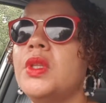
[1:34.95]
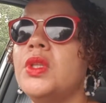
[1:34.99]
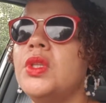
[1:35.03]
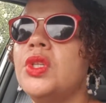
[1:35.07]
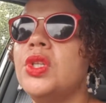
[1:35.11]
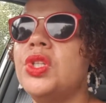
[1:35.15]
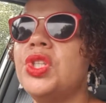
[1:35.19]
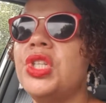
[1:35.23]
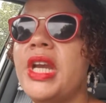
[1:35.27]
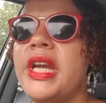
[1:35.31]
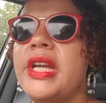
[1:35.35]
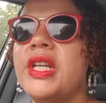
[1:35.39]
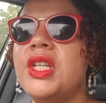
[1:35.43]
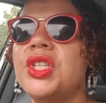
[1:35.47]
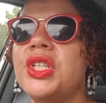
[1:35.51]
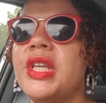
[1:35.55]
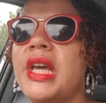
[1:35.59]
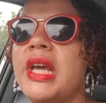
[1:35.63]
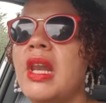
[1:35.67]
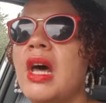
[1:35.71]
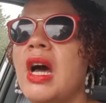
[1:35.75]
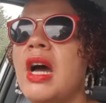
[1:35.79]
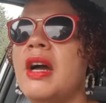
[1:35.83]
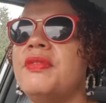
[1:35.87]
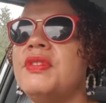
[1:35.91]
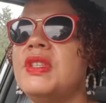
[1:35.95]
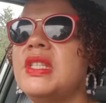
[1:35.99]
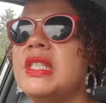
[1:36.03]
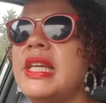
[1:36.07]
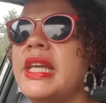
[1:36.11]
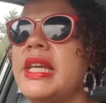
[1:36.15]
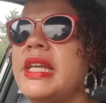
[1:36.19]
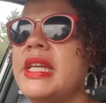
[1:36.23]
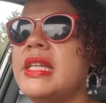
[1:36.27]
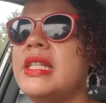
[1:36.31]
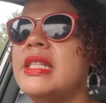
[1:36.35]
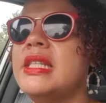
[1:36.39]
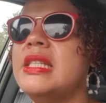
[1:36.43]
to change their life, to
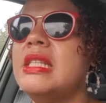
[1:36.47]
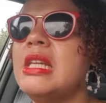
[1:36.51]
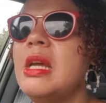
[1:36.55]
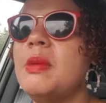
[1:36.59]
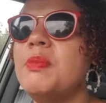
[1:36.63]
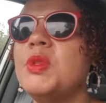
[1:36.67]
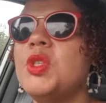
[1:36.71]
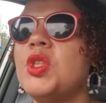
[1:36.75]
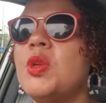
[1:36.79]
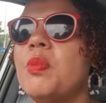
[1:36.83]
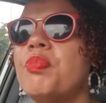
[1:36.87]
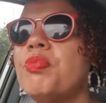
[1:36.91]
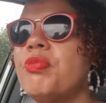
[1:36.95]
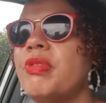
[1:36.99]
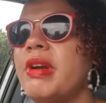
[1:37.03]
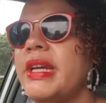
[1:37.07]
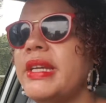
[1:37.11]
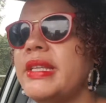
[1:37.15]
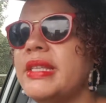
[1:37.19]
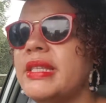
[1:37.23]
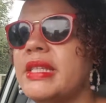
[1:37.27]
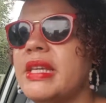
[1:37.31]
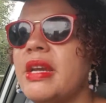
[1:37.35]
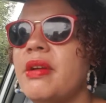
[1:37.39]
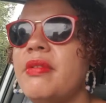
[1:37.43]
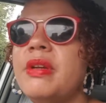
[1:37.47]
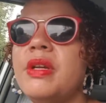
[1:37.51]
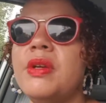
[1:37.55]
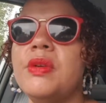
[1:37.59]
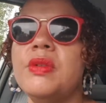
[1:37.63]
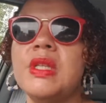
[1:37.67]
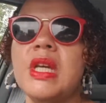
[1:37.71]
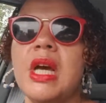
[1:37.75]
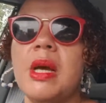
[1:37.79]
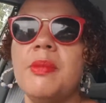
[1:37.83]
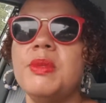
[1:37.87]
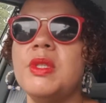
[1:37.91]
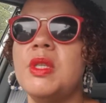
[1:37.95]
taken steps to break
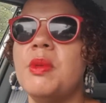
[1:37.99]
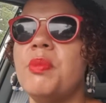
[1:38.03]
stereotypes,